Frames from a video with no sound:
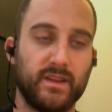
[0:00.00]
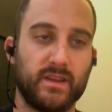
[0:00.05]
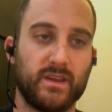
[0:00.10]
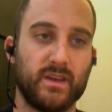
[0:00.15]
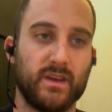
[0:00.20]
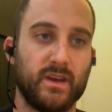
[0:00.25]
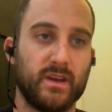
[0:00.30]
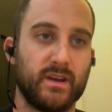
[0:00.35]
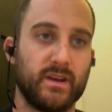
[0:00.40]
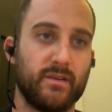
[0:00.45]
I
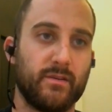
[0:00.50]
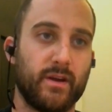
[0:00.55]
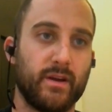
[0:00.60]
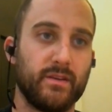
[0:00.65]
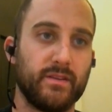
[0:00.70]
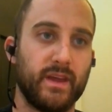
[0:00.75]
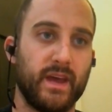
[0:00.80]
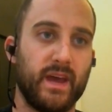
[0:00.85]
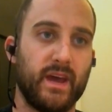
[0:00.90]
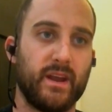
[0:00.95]
think you hit it
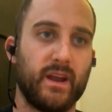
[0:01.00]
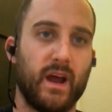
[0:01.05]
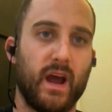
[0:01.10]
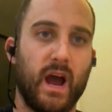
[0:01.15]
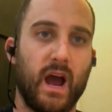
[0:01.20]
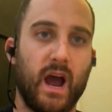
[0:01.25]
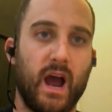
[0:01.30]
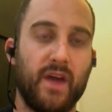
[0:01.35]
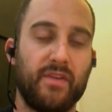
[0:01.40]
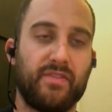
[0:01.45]
right on the head.
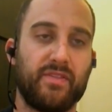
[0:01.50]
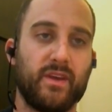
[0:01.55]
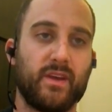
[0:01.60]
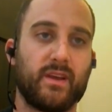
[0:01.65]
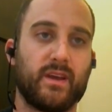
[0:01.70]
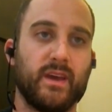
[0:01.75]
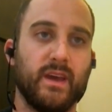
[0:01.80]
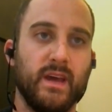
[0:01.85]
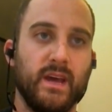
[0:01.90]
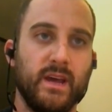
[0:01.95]
I, I
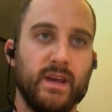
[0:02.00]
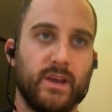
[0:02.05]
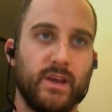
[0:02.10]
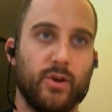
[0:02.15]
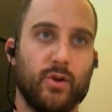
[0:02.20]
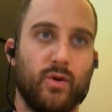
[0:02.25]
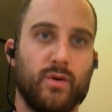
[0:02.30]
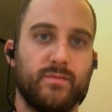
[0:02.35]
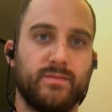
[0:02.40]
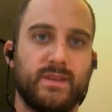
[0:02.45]
think,
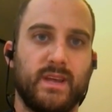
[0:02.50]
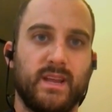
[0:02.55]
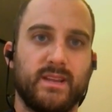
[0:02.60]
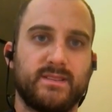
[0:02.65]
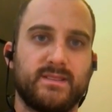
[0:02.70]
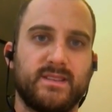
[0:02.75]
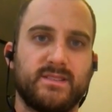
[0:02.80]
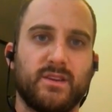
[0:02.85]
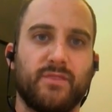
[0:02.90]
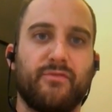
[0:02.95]
you know,
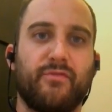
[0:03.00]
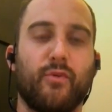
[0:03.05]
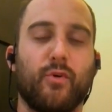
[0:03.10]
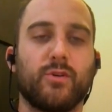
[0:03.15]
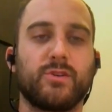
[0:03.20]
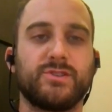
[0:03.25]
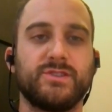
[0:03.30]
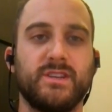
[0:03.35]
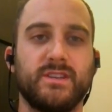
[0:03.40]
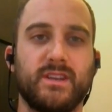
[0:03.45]
it's, it's
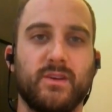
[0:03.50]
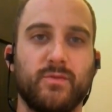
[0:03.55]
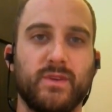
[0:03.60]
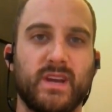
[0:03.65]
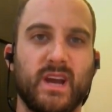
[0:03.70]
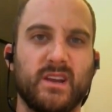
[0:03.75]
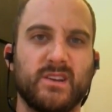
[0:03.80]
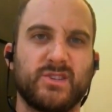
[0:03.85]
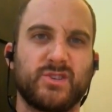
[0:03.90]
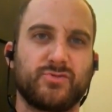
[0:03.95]
unfortunate that
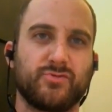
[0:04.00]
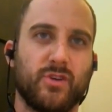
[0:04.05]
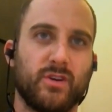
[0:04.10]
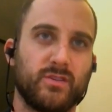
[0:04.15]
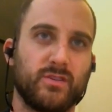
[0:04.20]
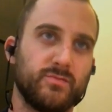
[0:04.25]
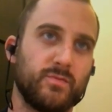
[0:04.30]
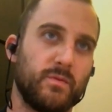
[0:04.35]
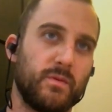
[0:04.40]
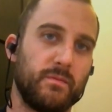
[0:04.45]
we kind of
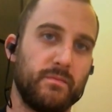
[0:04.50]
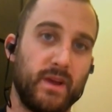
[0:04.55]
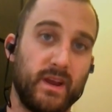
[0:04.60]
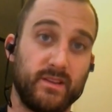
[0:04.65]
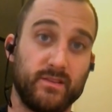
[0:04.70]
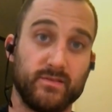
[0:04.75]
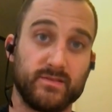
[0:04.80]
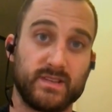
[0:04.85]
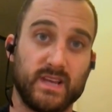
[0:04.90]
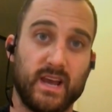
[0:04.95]
struggled when we
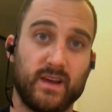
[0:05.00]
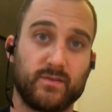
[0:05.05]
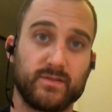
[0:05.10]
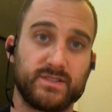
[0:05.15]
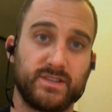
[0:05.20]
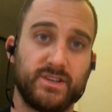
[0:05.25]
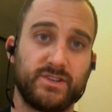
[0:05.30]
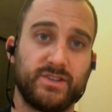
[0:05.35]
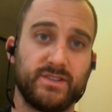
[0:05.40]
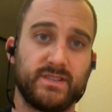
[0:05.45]
made those
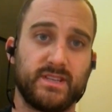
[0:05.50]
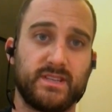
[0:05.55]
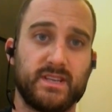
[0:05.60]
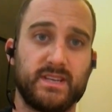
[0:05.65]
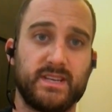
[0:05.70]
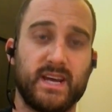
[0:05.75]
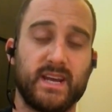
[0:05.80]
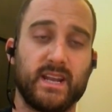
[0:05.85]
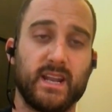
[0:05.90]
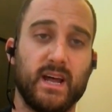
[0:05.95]
acquisitions
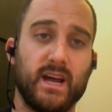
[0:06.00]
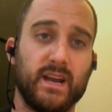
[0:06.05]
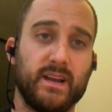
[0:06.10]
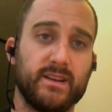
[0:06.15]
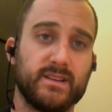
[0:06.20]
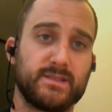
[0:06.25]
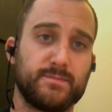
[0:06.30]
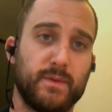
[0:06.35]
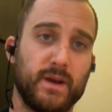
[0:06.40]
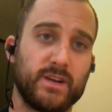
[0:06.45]
at the
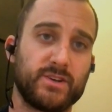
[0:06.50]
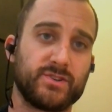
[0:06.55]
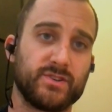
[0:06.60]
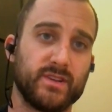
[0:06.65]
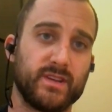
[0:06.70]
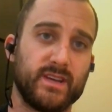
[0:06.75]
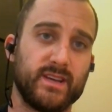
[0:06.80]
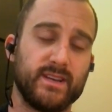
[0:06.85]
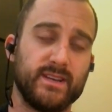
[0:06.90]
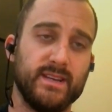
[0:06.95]
deadline,
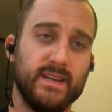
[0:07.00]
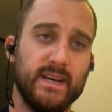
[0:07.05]
especially.